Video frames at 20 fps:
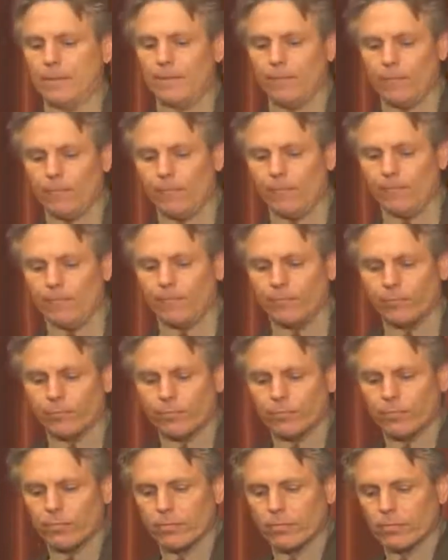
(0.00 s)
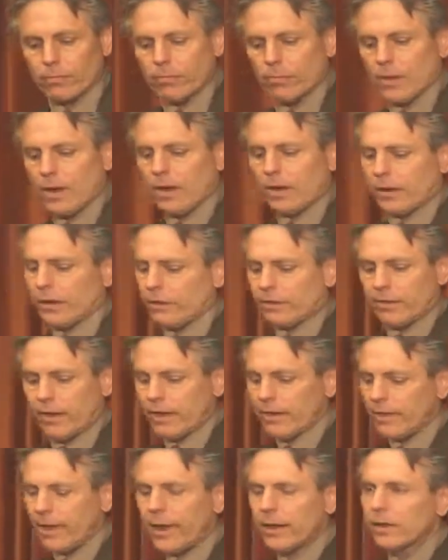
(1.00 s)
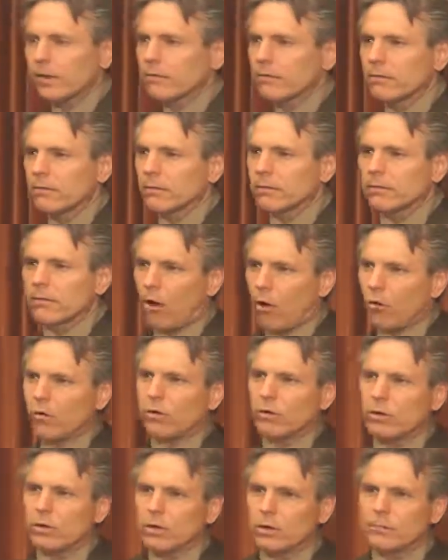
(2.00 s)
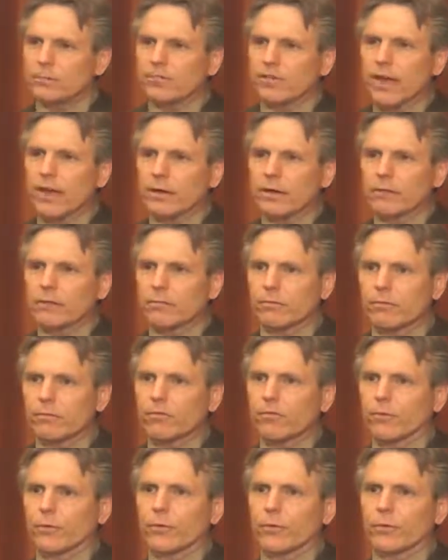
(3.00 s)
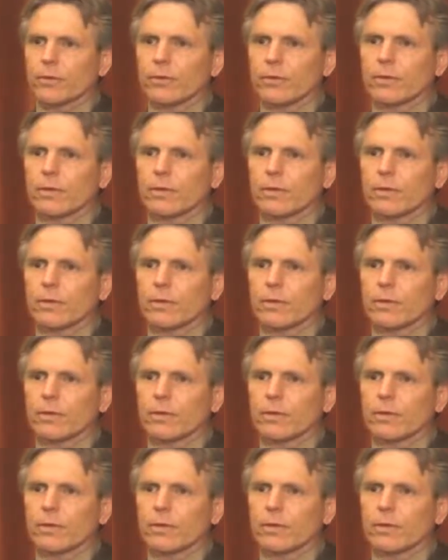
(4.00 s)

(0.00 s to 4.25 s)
And it could say that in total objective truth.